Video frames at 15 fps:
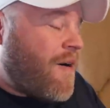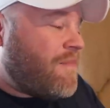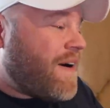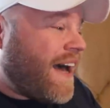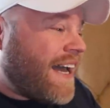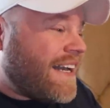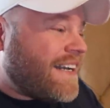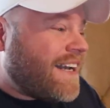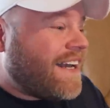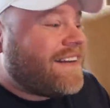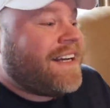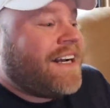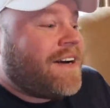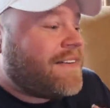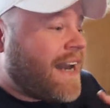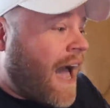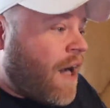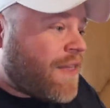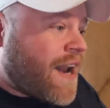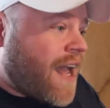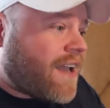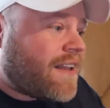But, you know,
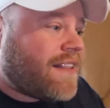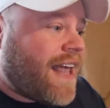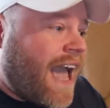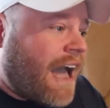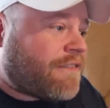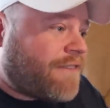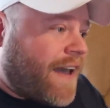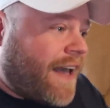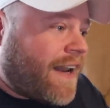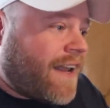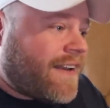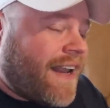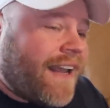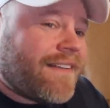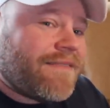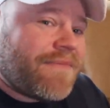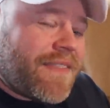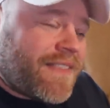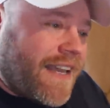now that I can laugh at it, and